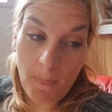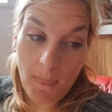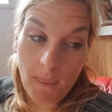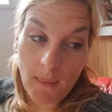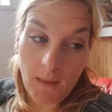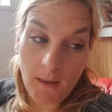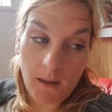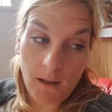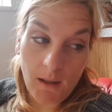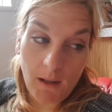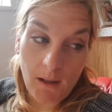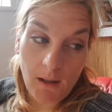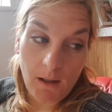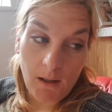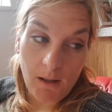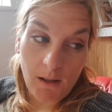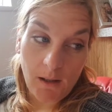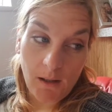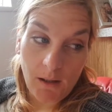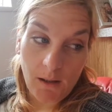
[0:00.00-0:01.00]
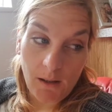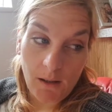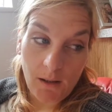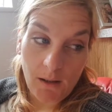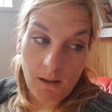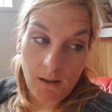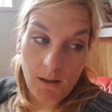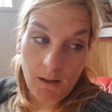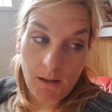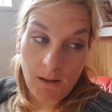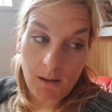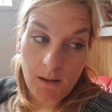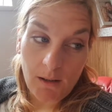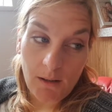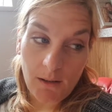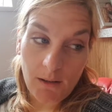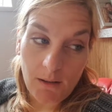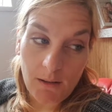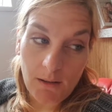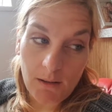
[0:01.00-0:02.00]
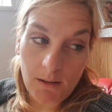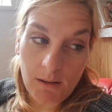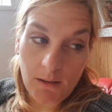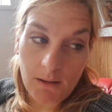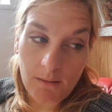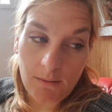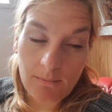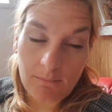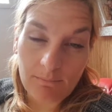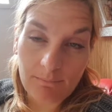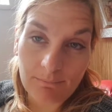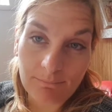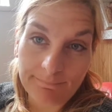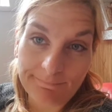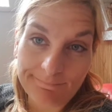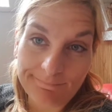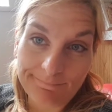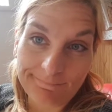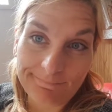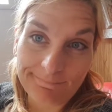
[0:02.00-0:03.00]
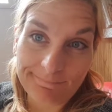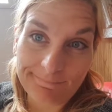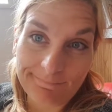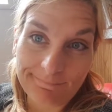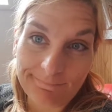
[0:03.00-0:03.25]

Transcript: (no one is talking)